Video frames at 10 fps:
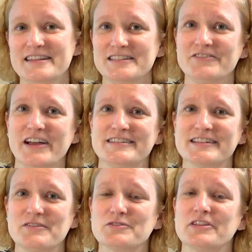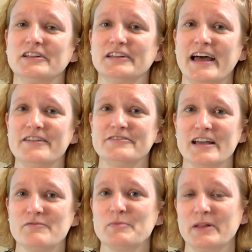This device comes with a
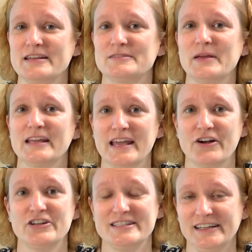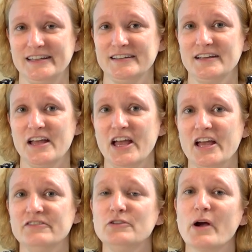lifetime replacement guarantee.
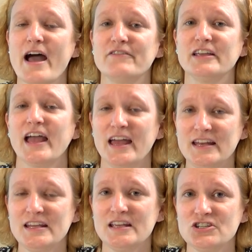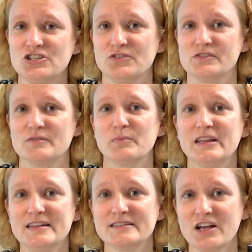If you are having any issues,
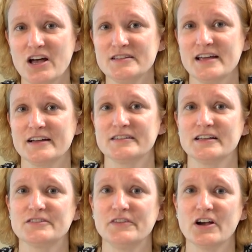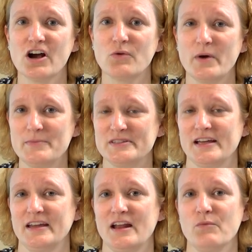please contact us via our
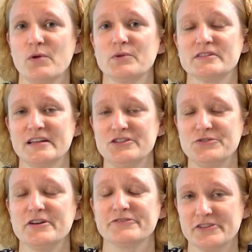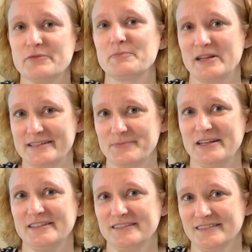website and we will send you a free replacement.